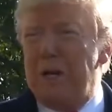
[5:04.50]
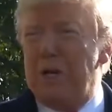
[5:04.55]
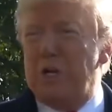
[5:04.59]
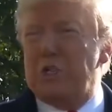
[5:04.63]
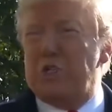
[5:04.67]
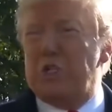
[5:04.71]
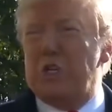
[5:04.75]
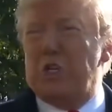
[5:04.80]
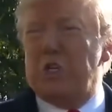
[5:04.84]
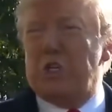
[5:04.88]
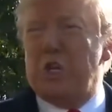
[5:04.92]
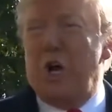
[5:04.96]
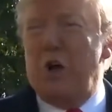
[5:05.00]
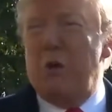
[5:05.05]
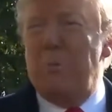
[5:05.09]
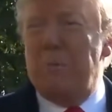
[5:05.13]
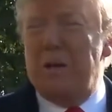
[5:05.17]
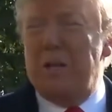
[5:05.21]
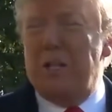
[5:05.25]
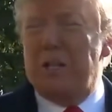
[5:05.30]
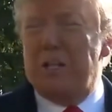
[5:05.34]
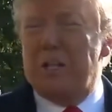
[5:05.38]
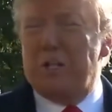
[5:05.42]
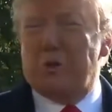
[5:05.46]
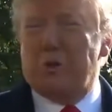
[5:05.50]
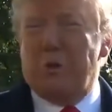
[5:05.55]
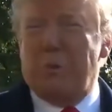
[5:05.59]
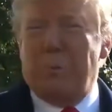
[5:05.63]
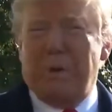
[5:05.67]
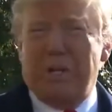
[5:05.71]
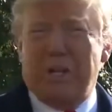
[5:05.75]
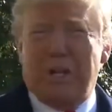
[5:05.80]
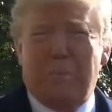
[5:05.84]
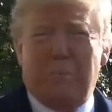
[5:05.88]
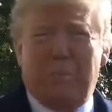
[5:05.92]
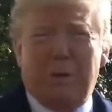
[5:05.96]
Minister told me. This will
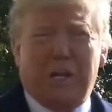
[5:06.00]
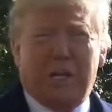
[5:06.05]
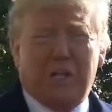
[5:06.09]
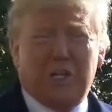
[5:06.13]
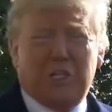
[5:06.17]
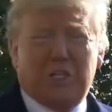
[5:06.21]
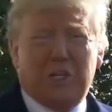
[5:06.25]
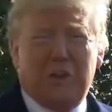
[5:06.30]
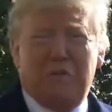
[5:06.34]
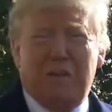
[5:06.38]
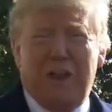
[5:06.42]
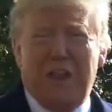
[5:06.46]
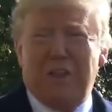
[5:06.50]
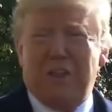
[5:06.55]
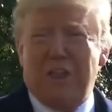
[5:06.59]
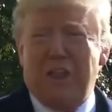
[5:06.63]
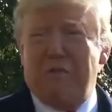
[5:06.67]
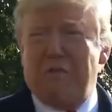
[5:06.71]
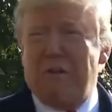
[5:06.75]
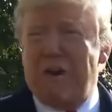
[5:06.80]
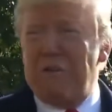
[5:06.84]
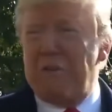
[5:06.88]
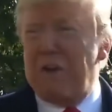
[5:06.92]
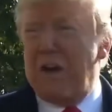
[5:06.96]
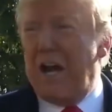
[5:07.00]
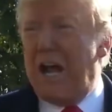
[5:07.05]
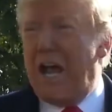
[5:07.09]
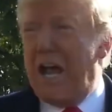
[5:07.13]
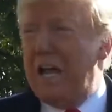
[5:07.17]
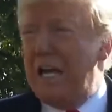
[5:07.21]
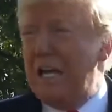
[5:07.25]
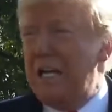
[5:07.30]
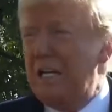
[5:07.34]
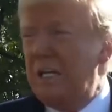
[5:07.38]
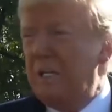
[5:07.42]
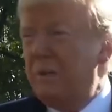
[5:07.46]
be the biggest event they've ever
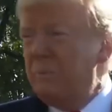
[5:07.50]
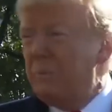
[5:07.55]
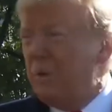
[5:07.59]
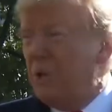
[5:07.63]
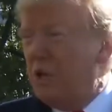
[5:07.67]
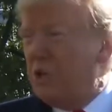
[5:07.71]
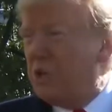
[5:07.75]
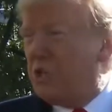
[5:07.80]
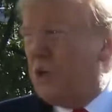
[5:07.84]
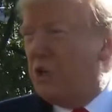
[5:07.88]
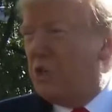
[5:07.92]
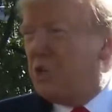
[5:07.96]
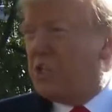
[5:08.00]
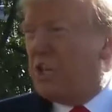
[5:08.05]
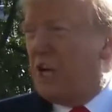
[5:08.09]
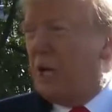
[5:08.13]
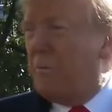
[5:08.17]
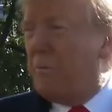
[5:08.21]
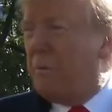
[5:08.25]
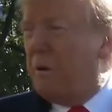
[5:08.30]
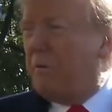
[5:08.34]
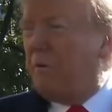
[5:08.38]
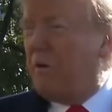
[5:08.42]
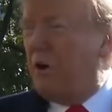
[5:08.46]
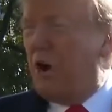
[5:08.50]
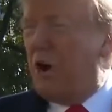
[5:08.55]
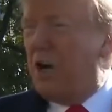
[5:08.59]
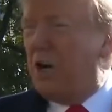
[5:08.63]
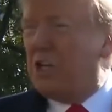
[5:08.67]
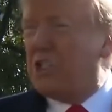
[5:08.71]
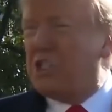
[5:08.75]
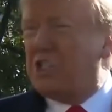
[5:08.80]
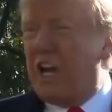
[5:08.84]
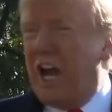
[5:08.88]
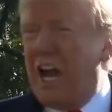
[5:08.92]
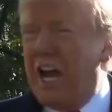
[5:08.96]
had. So it's going to be
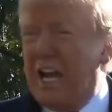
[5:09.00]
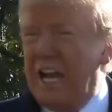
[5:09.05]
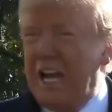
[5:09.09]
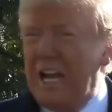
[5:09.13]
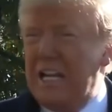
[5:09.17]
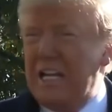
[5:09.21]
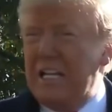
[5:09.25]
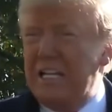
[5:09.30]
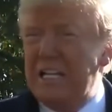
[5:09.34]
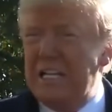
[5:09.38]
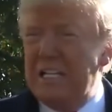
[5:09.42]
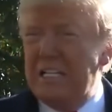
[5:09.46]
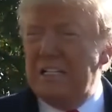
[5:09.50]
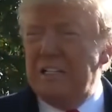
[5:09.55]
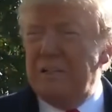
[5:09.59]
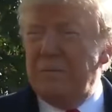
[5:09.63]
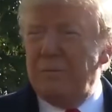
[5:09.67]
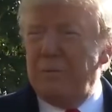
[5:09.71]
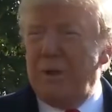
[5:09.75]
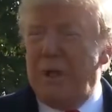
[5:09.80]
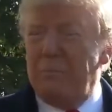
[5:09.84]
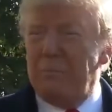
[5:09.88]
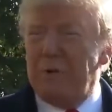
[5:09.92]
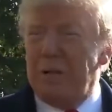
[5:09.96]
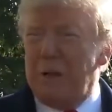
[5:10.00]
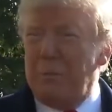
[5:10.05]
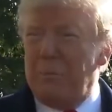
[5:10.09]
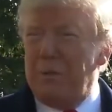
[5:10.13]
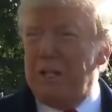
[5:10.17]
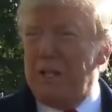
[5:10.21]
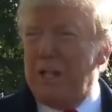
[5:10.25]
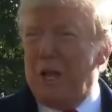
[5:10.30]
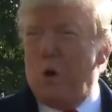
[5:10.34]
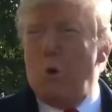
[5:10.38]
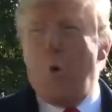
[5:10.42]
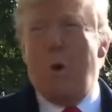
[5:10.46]
very exciting. I'm going to
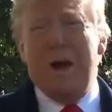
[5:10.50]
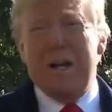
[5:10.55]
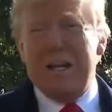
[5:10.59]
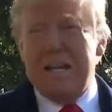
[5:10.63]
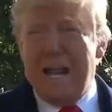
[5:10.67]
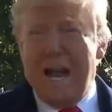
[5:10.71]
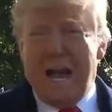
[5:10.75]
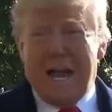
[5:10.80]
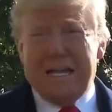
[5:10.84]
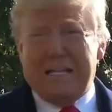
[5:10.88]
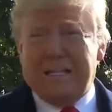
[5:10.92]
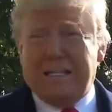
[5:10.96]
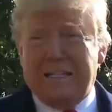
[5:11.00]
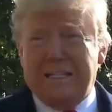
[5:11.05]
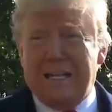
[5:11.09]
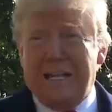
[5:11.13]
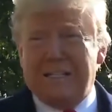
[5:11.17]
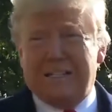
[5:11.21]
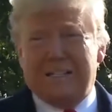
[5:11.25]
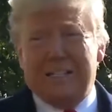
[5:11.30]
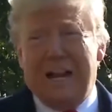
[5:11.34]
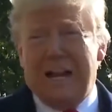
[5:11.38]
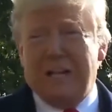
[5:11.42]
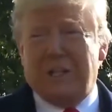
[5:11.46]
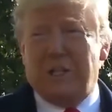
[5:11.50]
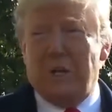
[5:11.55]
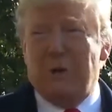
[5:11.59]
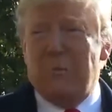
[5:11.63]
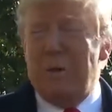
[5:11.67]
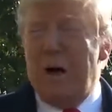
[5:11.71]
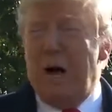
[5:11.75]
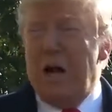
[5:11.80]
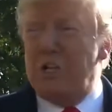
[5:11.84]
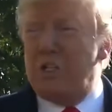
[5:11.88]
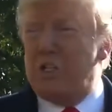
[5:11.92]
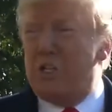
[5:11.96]
be there one night. That's not too
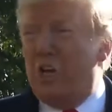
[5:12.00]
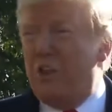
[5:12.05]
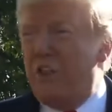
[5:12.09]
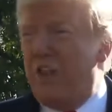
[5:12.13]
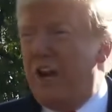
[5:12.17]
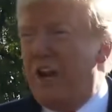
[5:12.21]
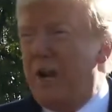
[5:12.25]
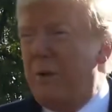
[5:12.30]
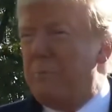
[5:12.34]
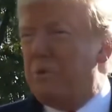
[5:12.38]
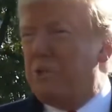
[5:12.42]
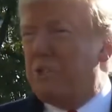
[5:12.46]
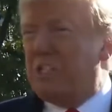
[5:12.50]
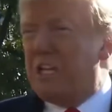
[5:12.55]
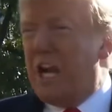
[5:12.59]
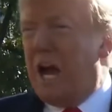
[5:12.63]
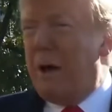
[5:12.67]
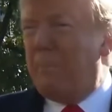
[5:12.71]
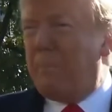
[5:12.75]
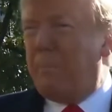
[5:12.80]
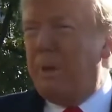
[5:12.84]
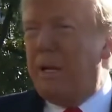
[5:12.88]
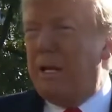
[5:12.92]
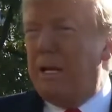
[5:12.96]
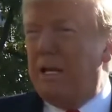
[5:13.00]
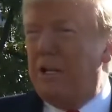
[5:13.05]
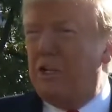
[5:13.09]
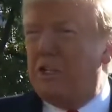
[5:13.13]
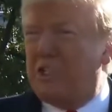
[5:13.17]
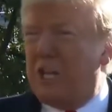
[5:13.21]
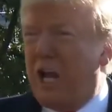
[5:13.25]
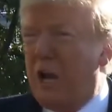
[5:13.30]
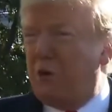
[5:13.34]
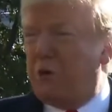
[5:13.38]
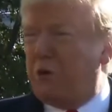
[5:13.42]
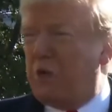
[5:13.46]
much. And then I'm stopping in
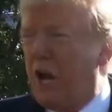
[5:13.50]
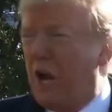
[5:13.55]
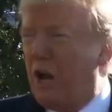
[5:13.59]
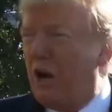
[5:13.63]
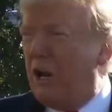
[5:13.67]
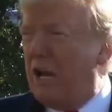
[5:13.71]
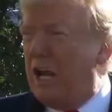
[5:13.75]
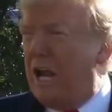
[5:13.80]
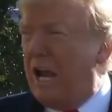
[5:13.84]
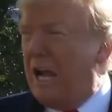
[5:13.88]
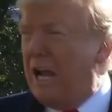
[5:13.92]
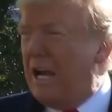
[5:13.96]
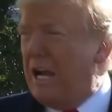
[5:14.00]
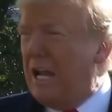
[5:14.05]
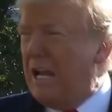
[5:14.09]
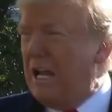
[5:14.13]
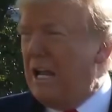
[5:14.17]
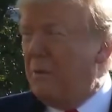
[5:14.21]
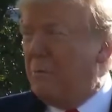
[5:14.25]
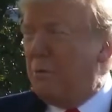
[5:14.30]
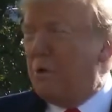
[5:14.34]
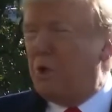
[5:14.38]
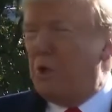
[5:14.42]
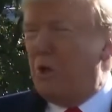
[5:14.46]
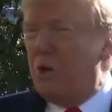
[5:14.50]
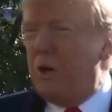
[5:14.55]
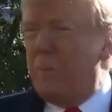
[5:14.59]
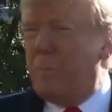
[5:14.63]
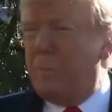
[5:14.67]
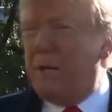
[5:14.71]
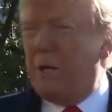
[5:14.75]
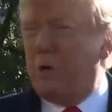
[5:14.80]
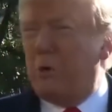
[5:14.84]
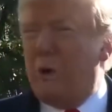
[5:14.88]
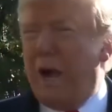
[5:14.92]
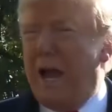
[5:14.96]
South Carolina. We're doing
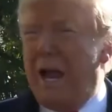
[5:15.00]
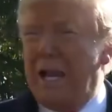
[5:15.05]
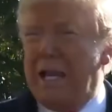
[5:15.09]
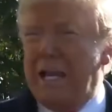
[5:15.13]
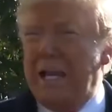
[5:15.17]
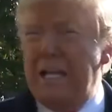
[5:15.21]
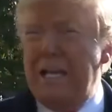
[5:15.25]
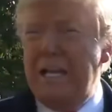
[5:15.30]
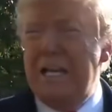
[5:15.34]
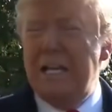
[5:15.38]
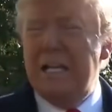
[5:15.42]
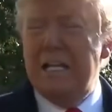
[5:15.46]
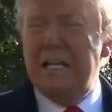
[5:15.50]
a big rally.